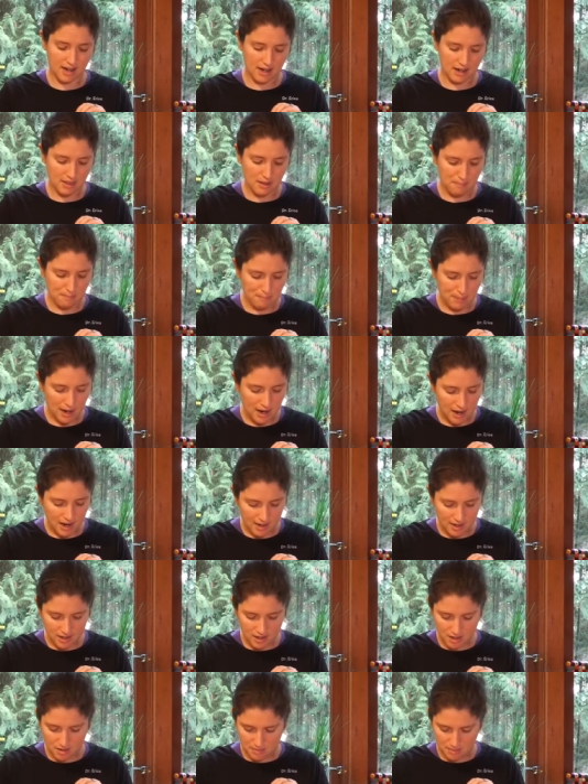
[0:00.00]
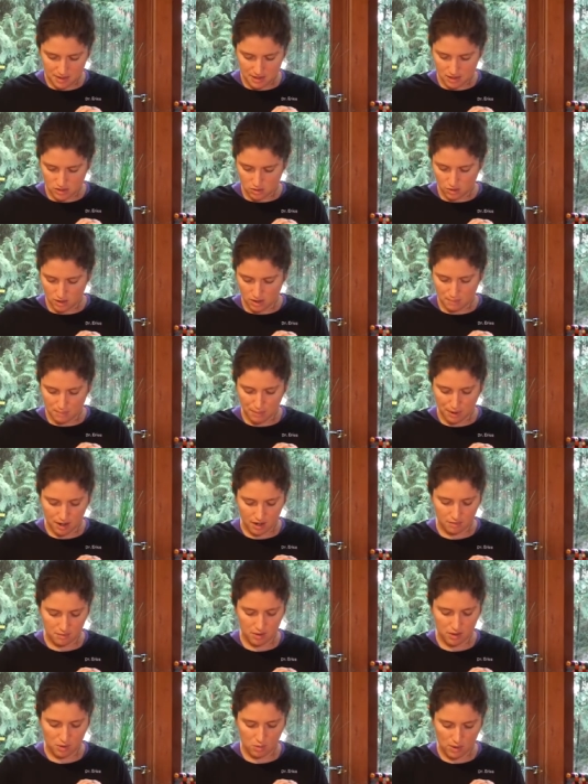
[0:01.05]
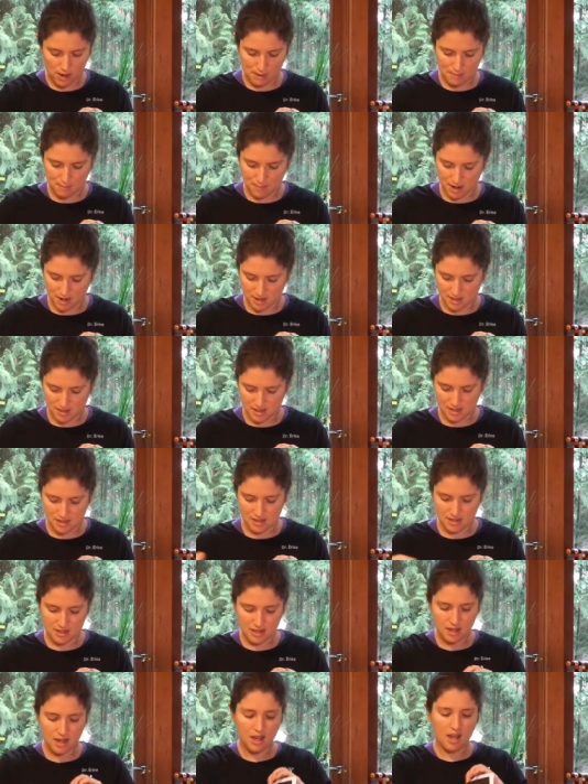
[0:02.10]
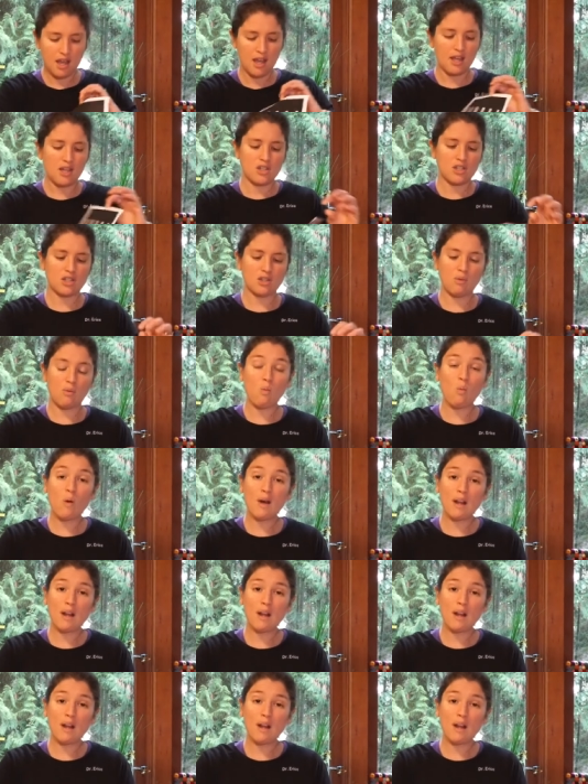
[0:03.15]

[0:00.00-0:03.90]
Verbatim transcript: And the bottom is sort of the bottom of the white boxes. So what